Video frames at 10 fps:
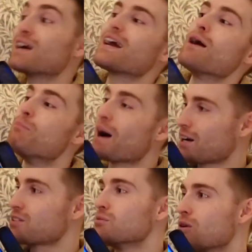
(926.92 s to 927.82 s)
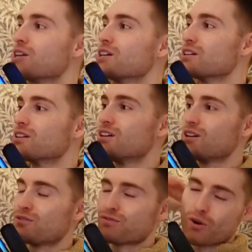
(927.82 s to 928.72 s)
get back the money
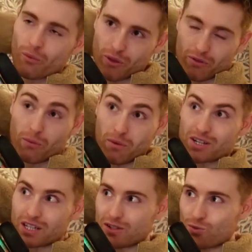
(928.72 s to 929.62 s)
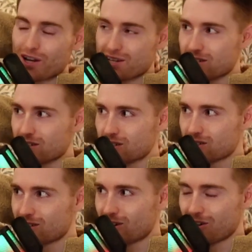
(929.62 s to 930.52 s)
from the money he'd wasted
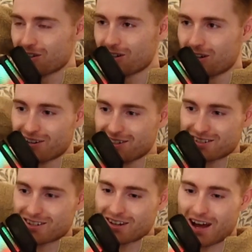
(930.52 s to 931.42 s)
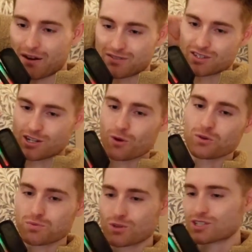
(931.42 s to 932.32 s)
on his after Star
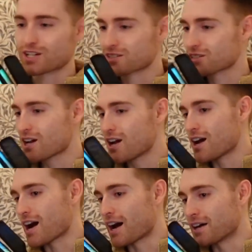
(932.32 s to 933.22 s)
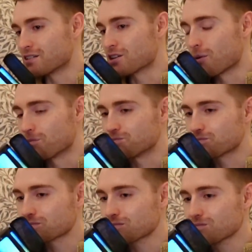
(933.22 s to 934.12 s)
Wars projects, and
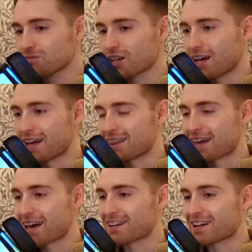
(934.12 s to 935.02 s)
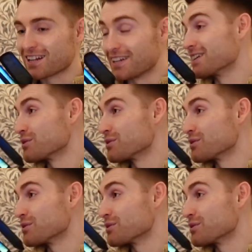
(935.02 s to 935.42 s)
it then clearly